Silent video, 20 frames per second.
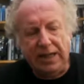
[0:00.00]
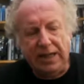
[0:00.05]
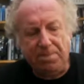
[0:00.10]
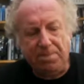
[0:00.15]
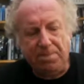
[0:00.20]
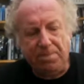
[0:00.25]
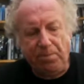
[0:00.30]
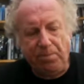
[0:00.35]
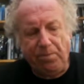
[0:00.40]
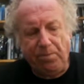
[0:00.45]

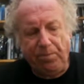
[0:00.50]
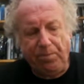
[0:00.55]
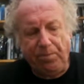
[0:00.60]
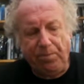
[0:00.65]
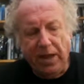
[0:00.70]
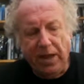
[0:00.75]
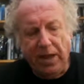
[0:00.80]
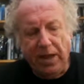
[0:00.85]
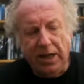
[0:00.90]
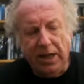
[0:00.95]
Um,
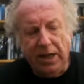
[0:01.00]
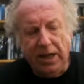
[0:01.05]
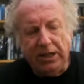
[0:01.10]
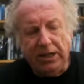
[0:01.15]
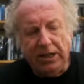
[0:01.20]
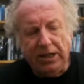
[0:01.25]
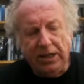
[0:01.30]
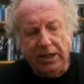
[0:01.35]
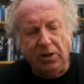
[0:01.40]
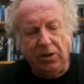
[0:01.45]

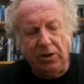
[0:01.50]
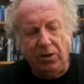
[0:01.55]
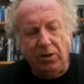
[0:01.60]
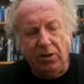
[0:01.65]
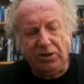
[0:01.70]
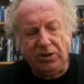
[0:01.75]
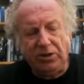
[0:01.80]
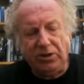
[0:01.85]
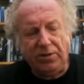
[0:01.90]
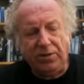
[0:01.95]
So the long
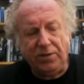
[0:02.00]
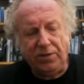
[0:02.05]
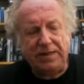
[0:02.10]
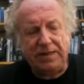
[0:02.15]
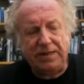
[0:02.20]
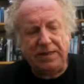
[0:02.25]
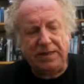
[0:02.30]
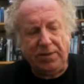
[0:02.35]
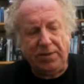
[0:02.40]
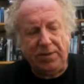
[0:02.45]
short of it
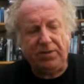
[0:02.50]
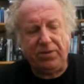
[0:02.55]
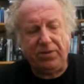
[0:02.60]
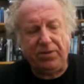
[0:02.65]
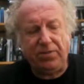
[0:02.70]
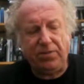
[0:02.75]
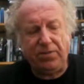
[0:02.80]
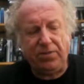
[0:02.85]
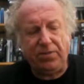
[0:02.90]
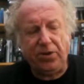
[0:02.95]
is, about
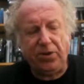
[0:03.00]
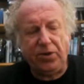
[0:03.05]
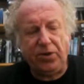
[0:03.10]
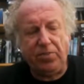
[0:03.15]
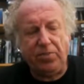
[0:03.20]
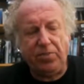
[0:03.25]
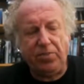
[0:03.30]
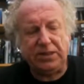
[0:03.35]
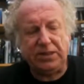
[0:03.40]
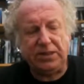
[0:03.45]
two
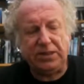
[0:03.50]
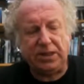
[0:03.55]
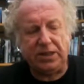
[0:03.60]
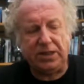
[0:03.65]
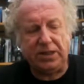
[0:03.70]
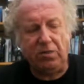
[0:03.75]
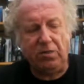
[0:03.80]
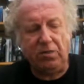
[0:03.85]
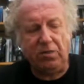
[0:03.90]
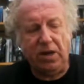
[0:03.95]
months
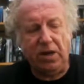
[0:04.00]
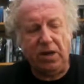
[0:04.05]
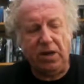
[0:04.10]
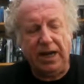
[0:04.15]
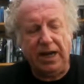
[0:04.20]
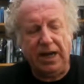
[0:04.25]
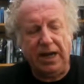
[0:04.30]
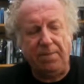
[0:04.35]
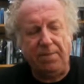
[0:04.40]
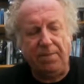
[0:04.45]
ago,
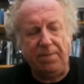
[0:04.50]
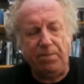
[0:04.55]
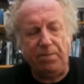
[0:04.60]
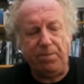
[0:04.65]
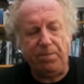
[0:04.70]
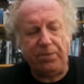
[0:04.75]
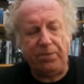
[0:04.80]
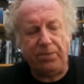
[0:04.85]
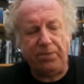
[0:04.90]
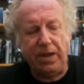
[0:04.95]
um,
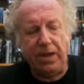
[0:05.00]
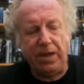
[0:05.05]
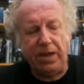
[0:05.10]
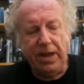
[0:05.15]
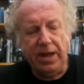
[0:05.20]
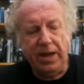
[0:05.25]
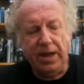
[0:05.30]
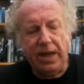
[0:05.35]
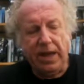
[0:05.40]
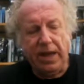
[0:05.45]

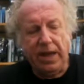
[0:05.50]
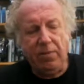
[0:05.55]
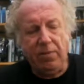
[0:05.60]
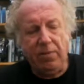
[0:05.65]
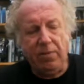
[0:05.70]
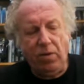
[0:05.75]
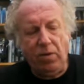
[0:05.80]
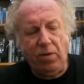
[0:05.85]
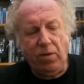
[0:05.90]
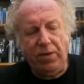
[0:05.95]

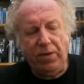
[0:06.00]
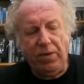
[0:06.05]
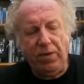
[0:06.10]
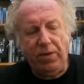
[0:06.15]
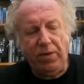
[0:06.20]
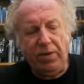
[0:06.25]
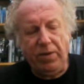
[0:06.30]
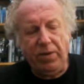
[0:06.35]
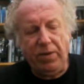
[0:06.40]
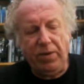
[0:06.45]
we had
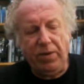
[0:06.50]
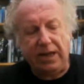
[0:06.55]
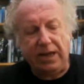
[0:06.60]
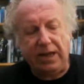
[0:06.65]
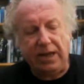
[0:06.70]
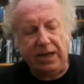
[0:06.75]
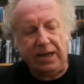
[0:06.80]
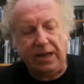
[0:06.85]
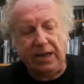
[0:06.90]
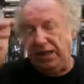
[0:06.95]
that conference,
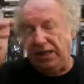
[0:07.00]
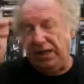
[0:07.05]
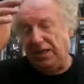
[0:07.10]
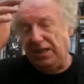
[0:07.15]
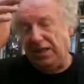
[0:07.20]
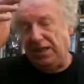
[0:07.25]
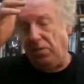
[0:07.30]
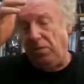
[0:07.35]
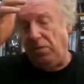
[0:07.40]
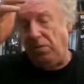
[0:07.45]
and he
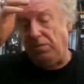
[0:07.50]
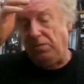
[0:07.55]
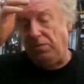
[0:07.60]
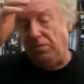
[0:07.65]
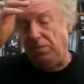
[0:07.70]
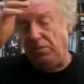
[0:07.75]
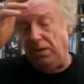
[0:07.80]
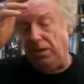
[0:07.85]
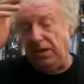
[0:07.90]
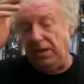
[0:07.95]
spoke,
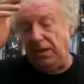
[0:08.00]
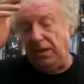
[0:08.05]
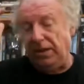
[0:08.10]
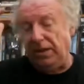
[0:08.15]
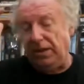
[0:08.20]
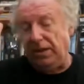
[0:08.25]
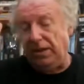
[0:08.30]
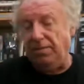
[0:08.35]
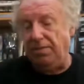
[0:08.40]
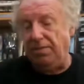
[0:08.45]
and
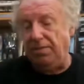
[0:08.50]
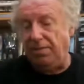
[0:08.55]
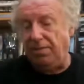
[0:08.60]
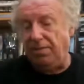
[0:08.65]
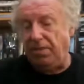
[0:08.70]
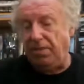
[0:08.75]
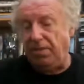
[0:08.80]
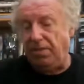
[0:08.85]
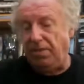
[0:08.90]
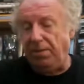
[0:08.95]
uh,
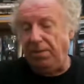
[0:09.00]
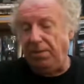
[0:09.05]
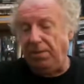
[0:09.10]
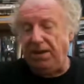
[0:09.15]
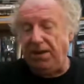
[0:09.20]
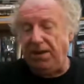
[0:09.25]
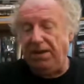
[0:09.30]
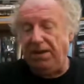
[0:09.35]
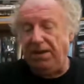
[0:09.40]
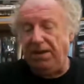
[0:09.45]
he was
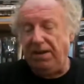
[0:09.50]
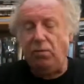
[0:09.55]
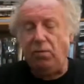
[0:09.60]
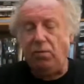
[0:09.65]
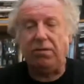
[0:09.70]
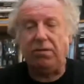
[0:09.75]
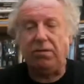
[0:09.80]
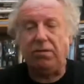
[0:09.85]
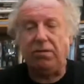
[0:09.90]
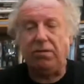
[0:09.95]
very
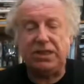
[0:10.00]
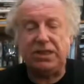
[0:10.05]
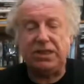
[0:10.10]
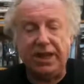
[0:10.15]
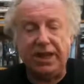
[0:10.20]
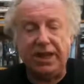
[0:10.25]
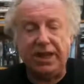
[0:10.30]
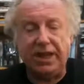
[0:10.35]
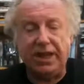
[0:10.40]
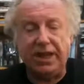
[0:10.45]
well
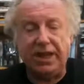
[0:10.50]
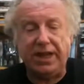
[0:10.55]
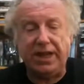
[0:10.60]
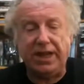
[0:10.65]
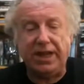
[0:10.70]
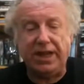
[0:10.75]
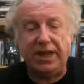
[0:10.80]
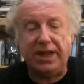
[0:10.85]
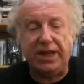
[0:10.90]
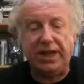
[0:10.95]
received,
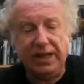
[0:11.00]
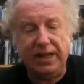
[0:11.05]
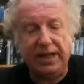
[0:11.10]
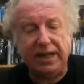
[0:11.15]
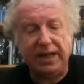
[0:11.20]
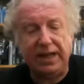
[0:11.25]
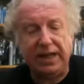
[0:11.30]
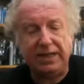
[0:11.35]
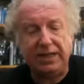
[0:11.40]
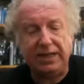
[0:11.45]
and he
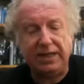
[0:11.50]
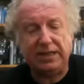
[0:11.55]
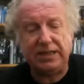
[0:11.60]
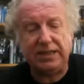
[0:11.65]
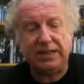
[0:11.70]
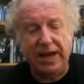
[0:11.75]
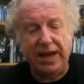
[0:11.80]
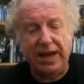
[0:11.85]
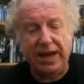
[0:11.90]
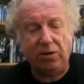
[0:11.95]
decided to
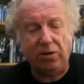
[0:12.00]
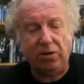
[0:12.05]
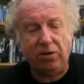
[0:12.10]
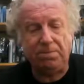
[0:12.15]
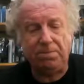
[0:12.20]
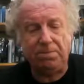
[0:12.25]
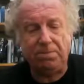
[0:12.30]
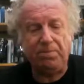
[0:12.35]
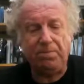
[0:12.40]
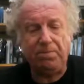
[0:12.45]
stay on.